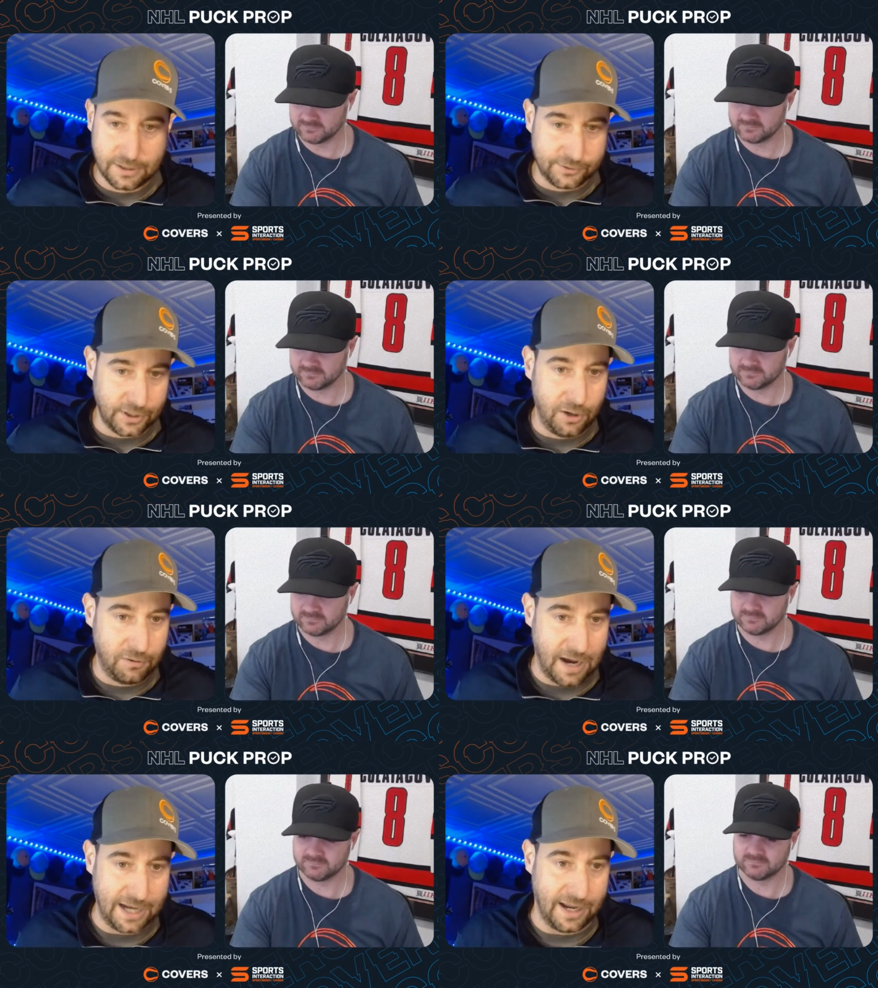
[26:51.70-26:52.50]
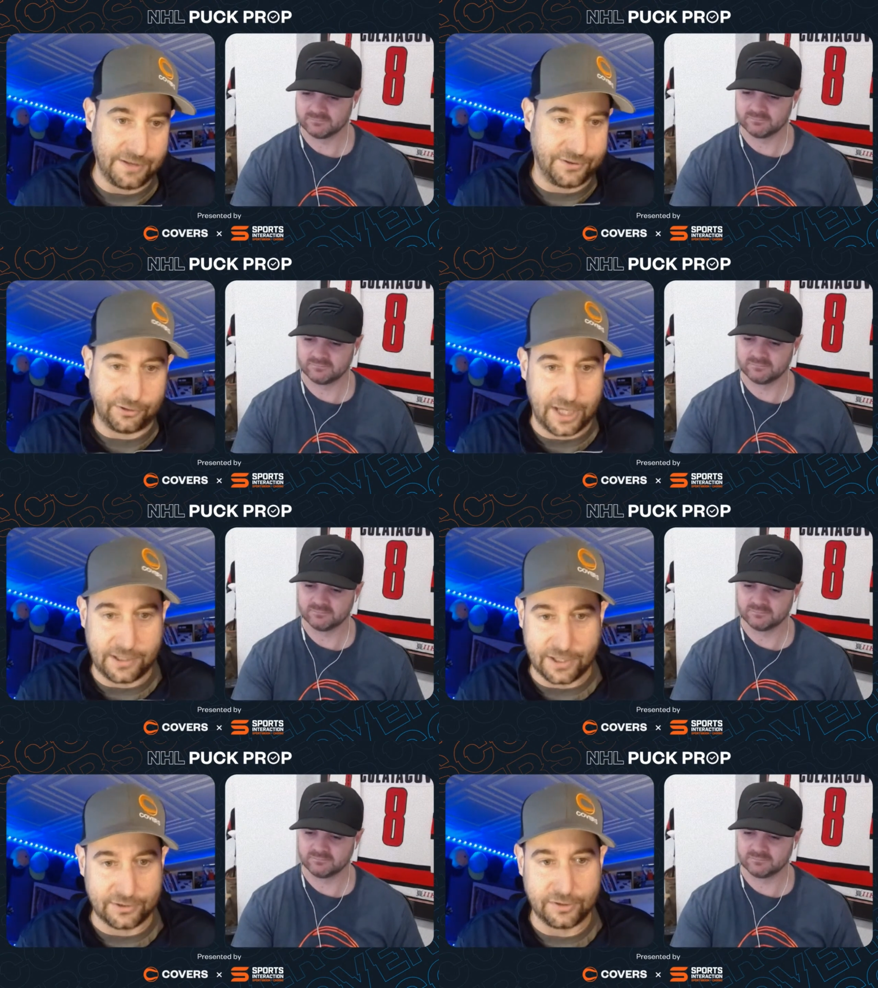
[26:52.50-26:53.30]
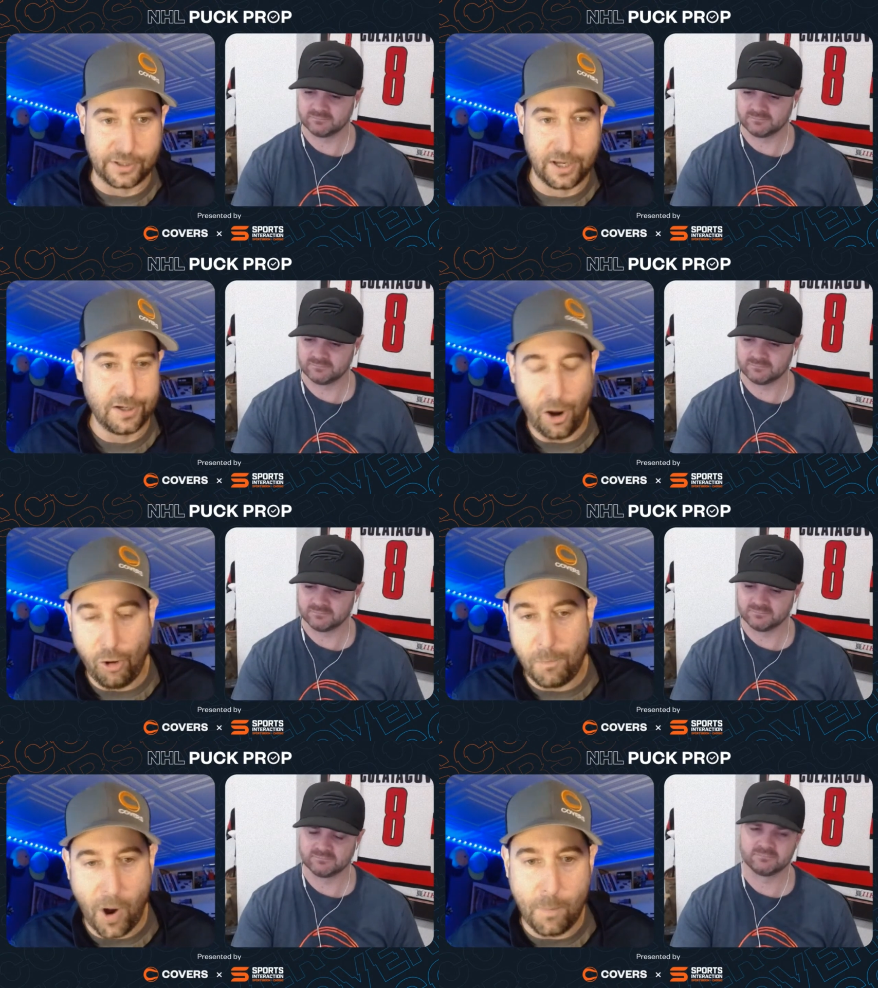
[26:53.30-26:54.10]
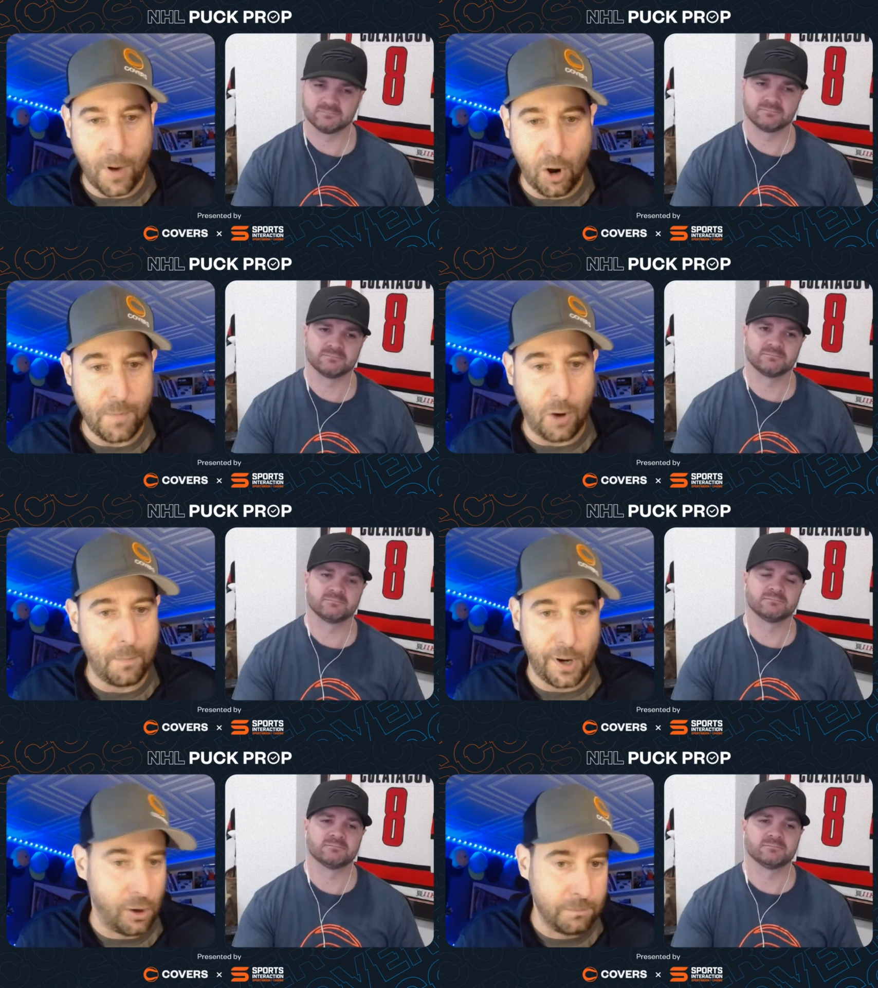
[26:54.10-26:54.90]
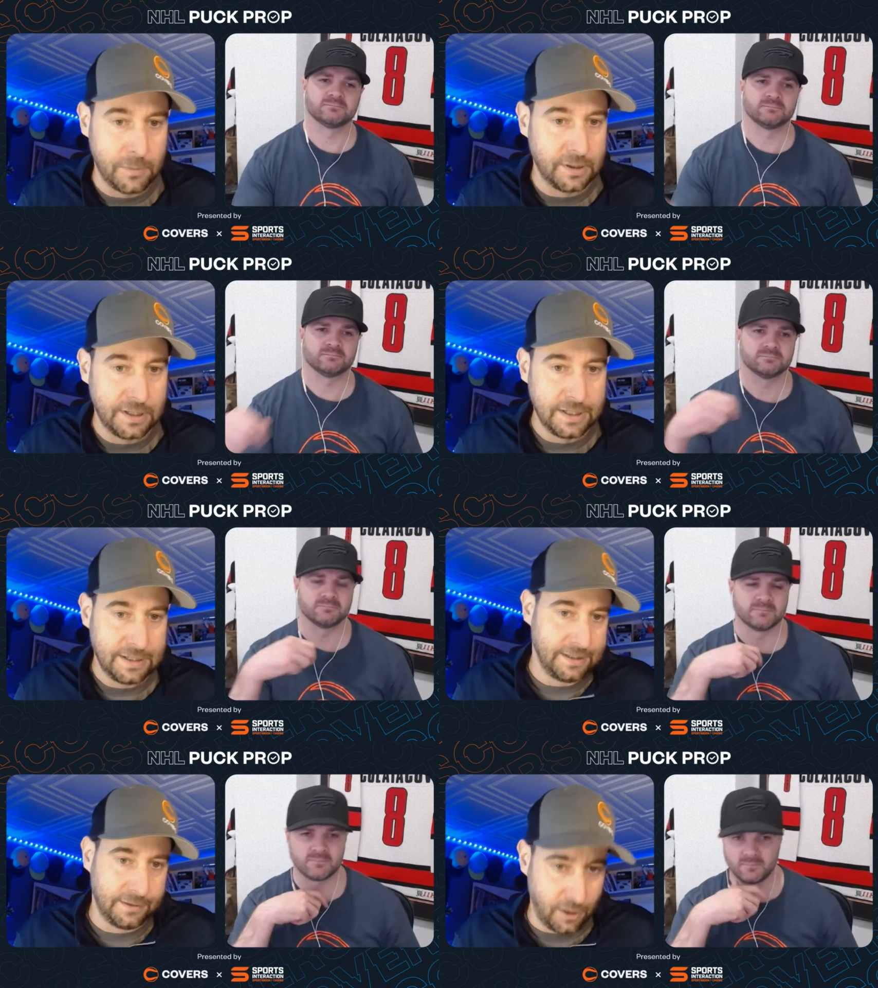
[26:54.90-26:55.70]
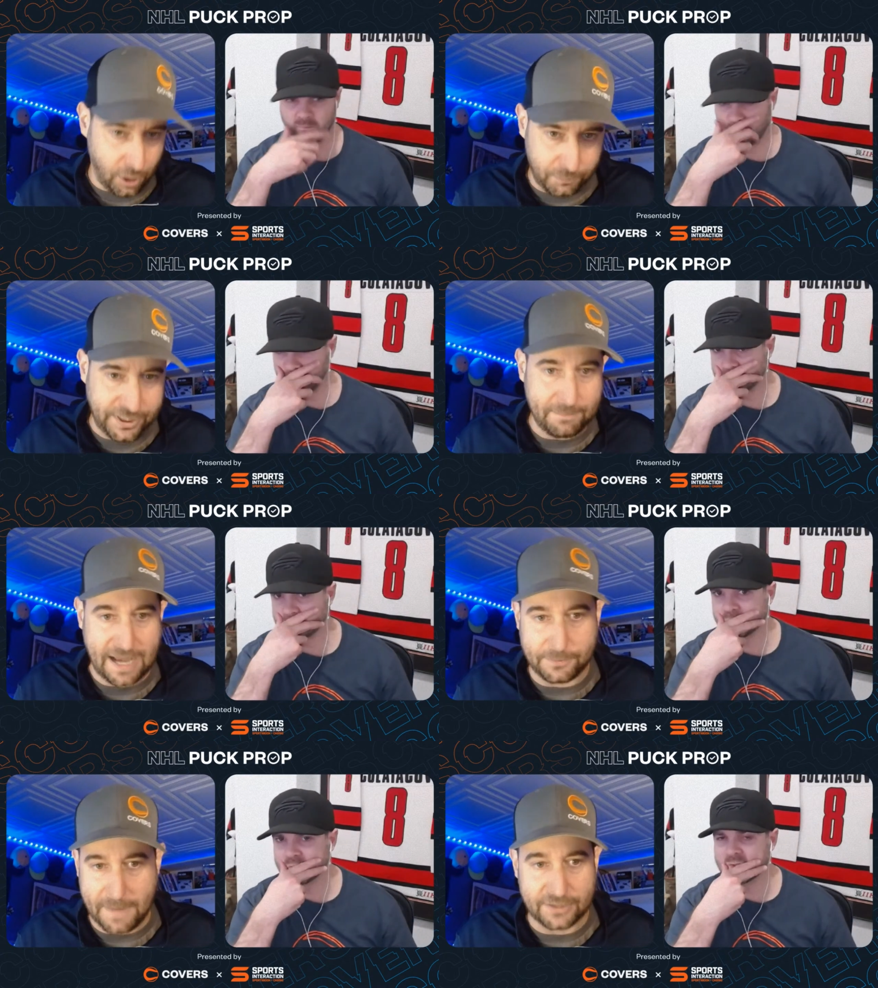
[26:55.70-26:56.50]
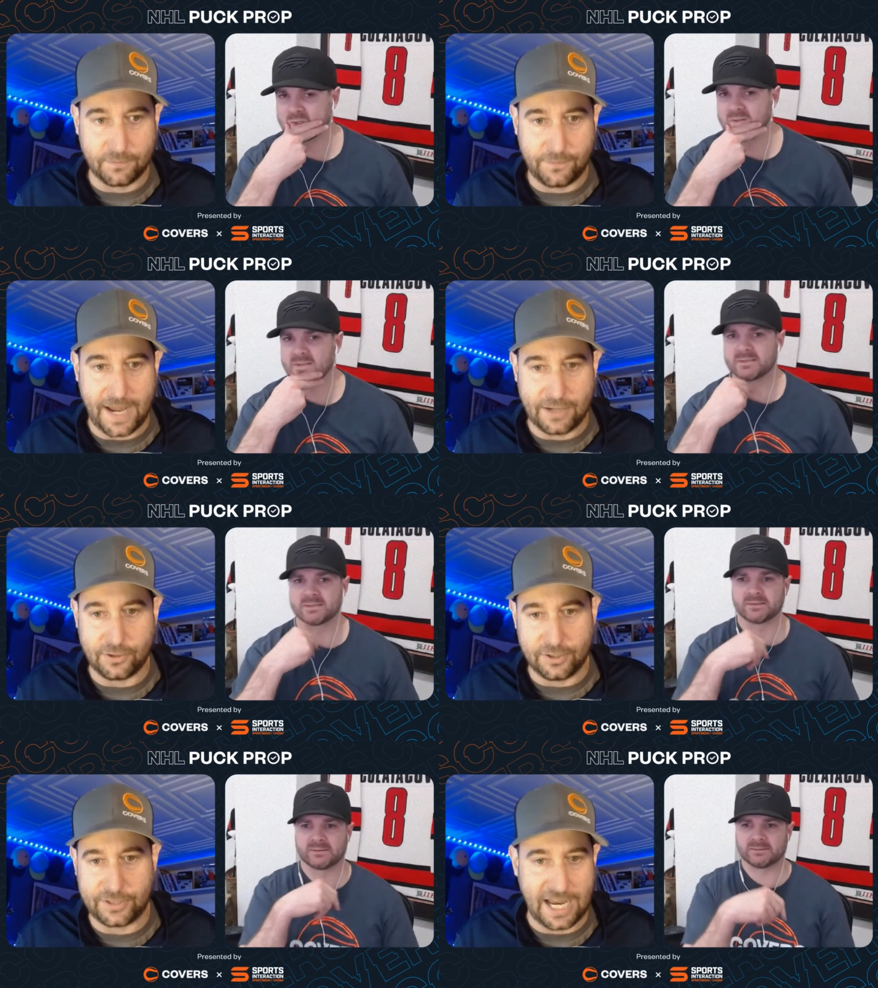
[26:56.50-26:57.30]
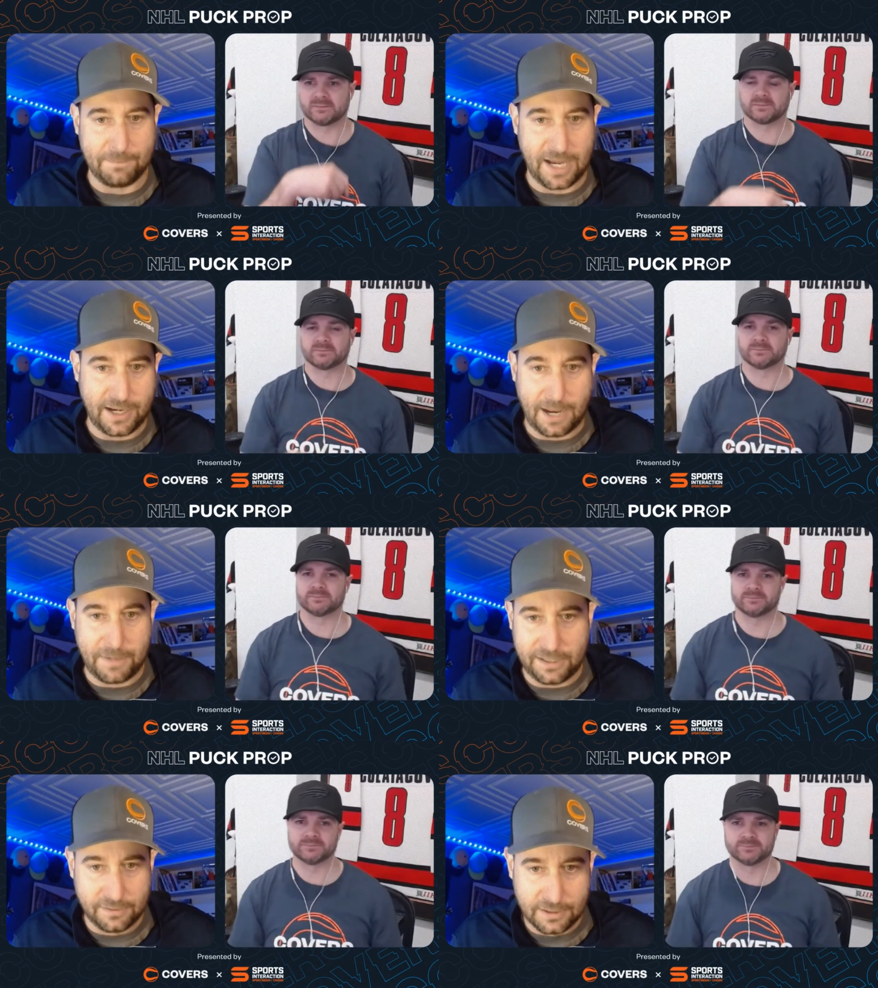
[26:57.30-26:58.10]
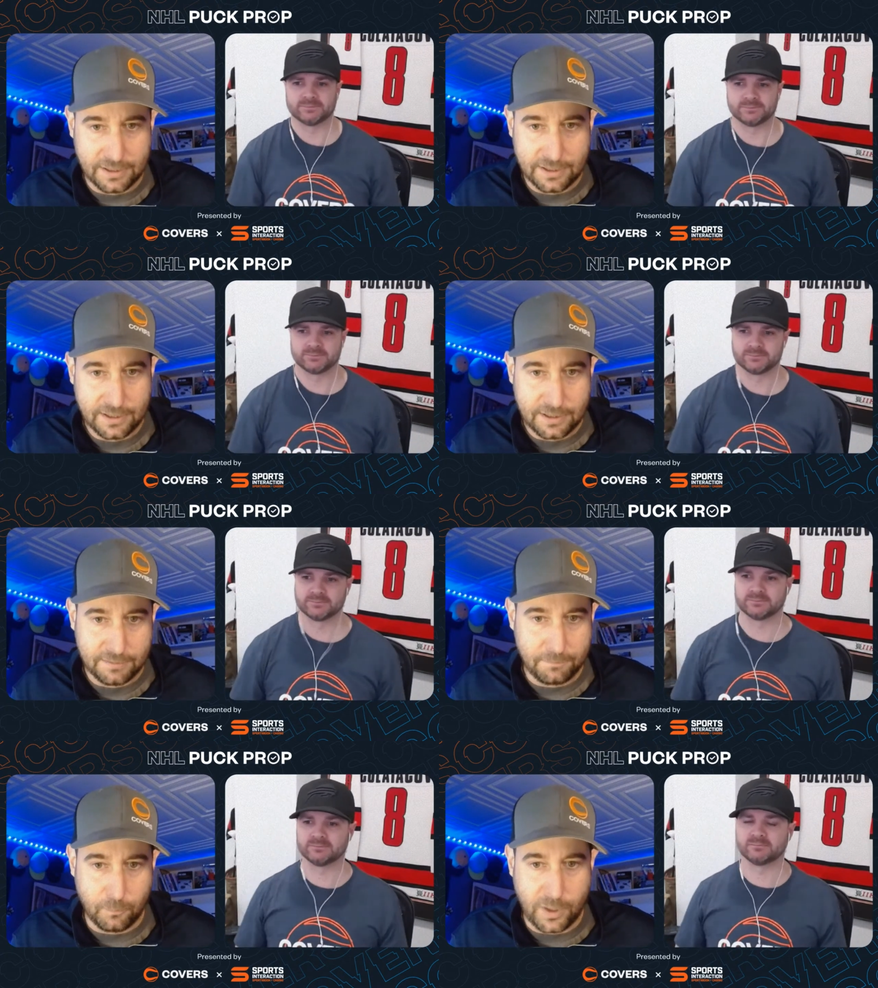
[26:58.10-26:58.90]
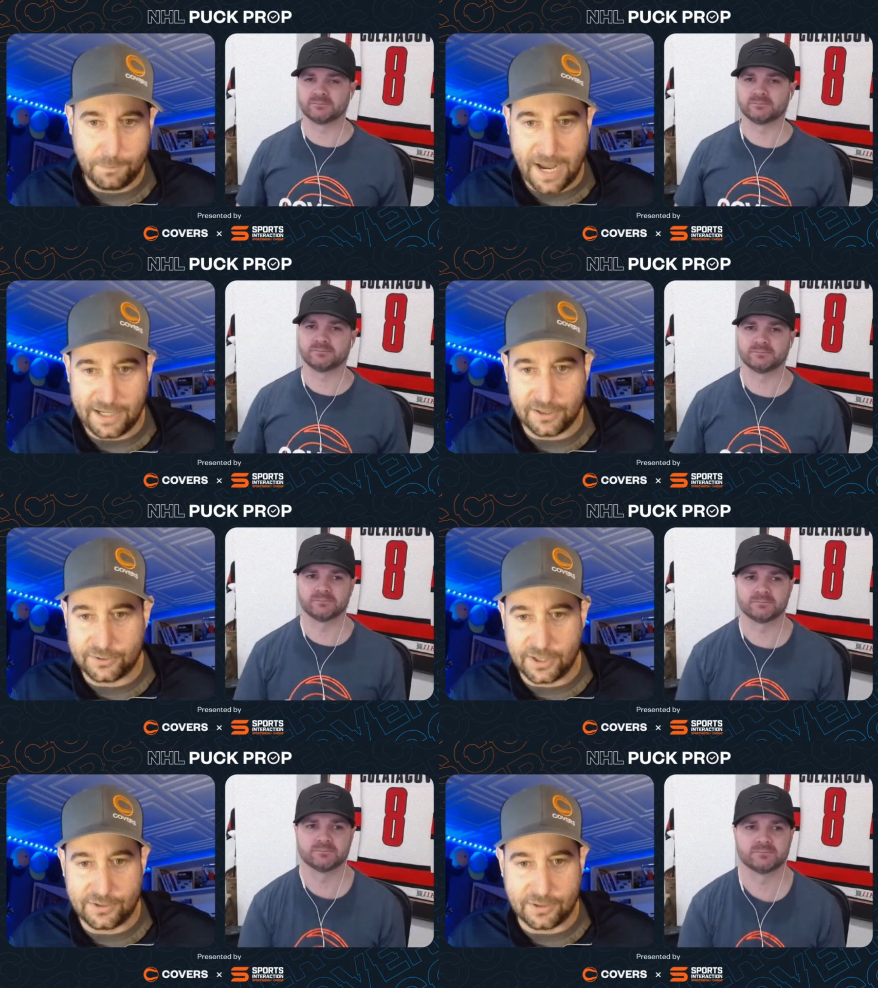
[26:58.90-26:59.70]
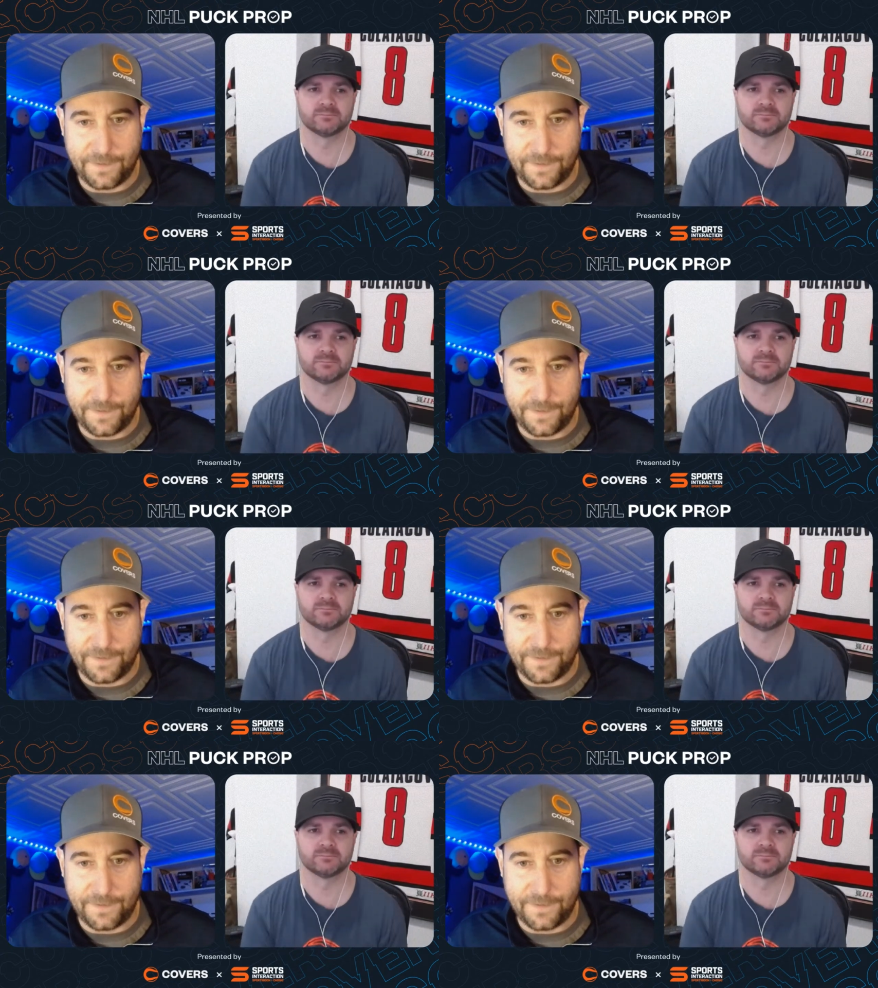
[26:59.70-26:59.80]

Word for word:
Speaker 1: So I, I just think this is home, home, home, home, home. Home team has massive advantage in this game. And I mean, Winnipeg is is the